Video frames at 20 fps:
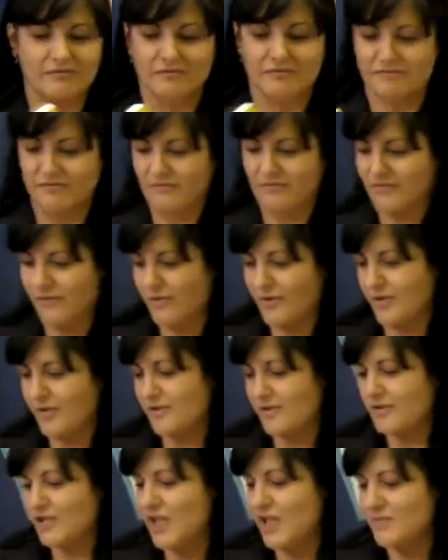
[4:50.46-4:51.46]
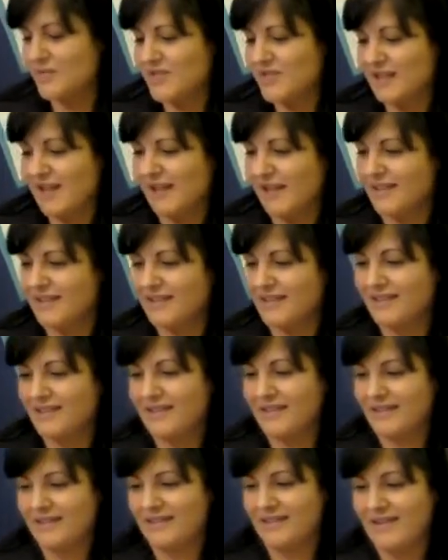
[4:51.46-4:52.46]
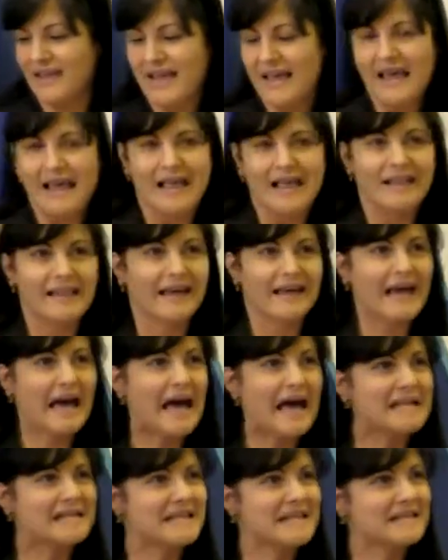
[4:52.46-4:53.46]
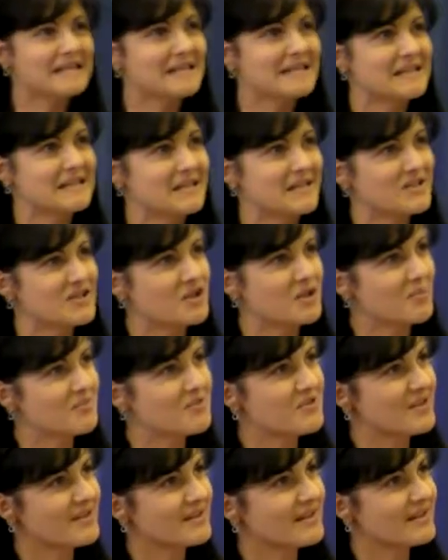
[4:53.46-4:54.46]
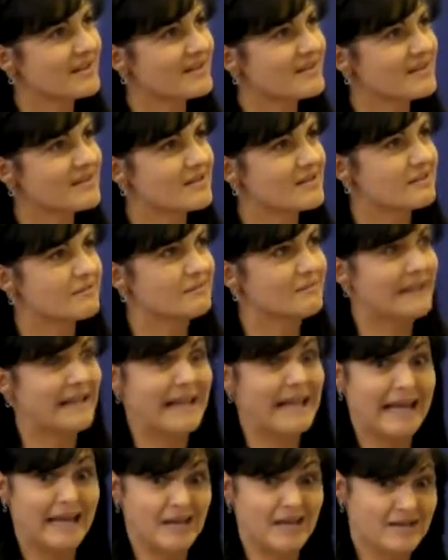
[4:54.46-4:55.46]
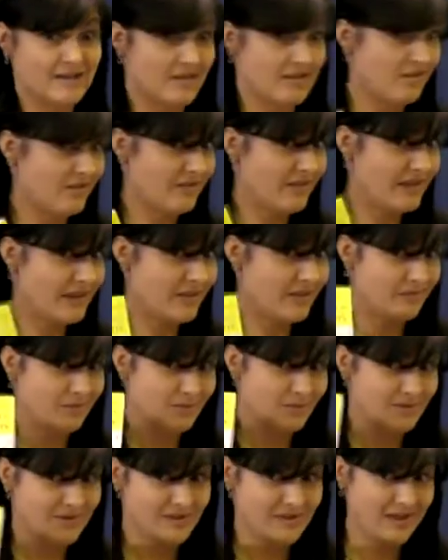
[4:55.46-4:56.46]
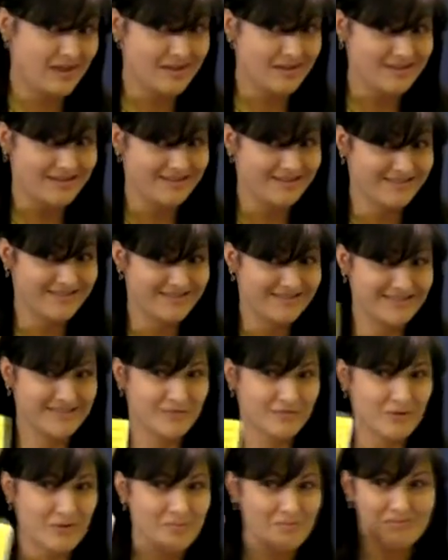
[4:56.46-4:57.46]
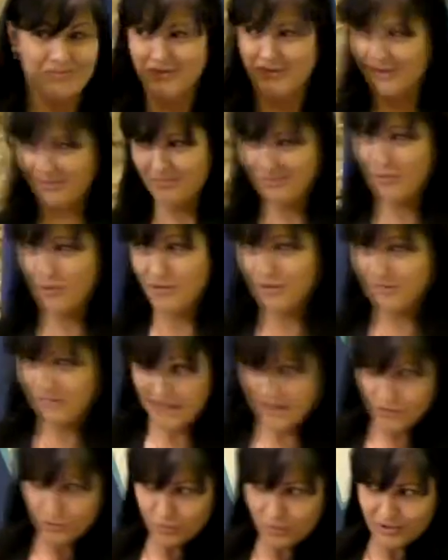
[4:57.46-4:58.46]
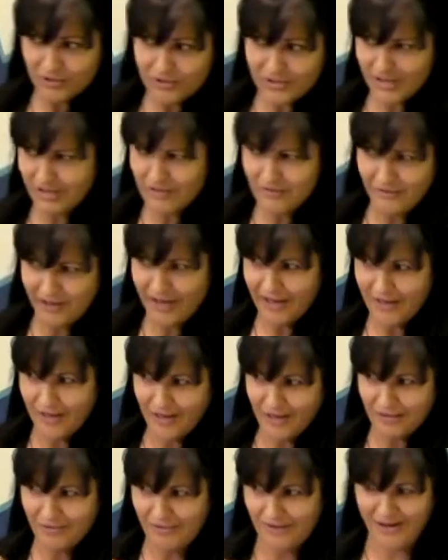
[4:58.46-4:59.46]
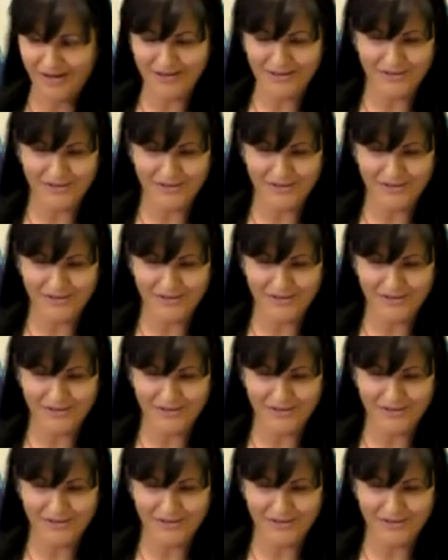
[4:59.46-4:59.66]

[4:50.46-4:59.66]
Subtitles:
For James Kelly, the identity is something that is negative, I would say, from the book. And you will say if I got it right or